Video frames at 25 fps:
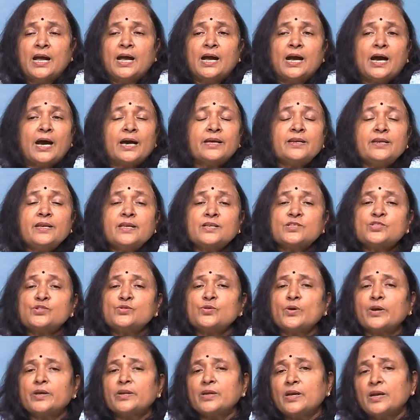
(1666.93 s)
Unless you
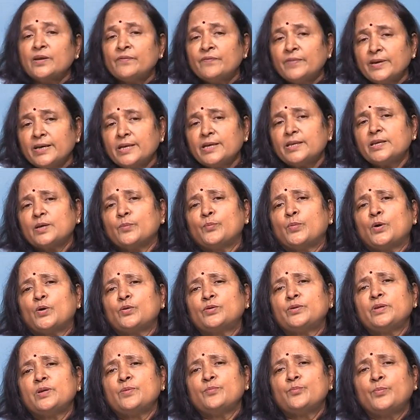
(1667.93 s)
are aware about
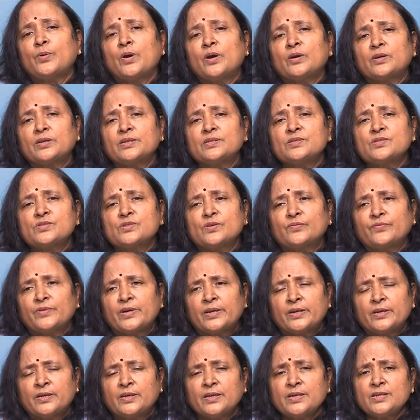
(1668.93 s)
the importance of
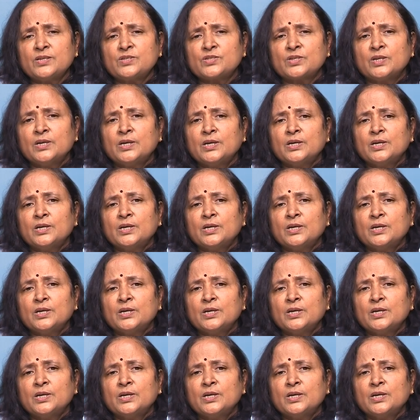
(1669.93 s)
heritage,